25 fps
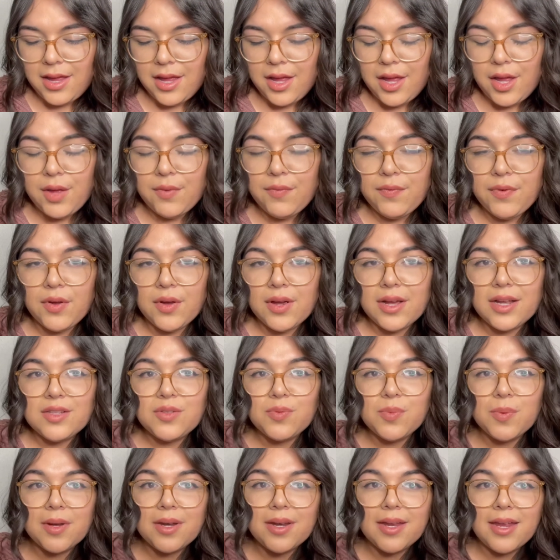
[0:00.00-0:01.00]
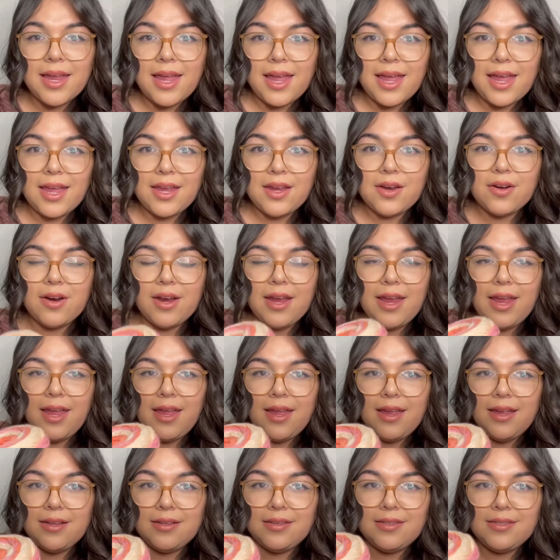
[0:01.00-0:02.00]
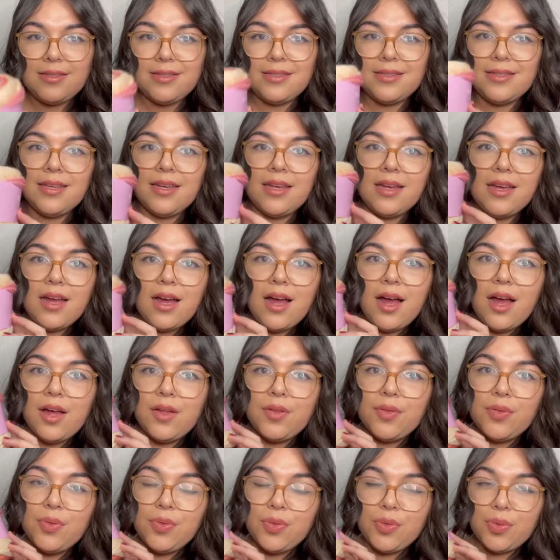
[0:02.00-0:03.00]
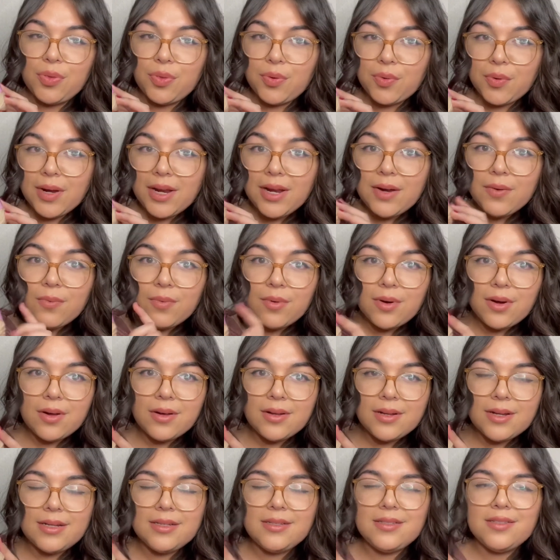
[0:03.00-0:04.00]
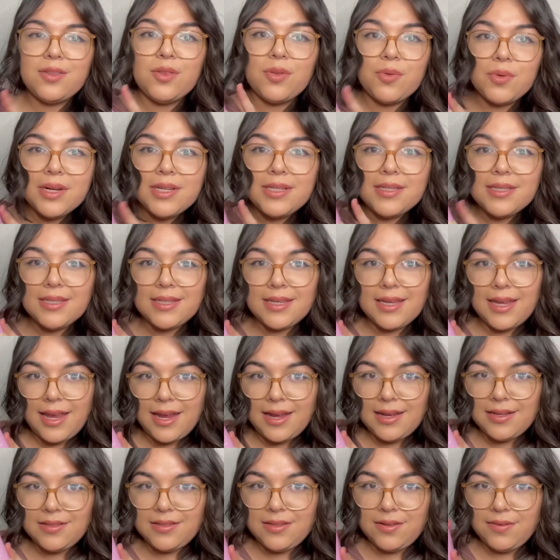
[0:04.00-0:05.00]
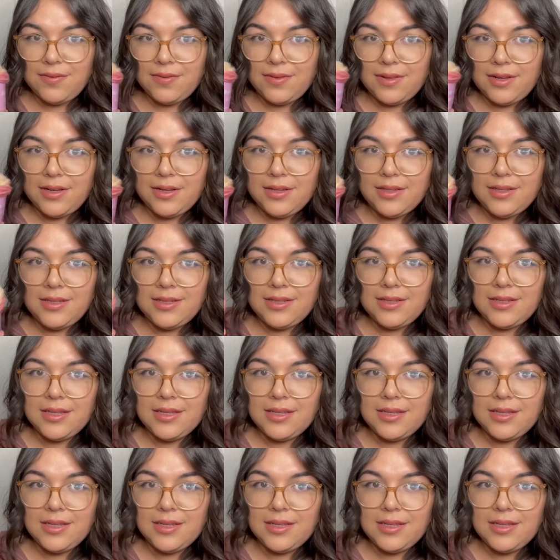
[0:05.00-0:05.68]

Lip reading: if you guys want to get your hands on 3 skeins of this,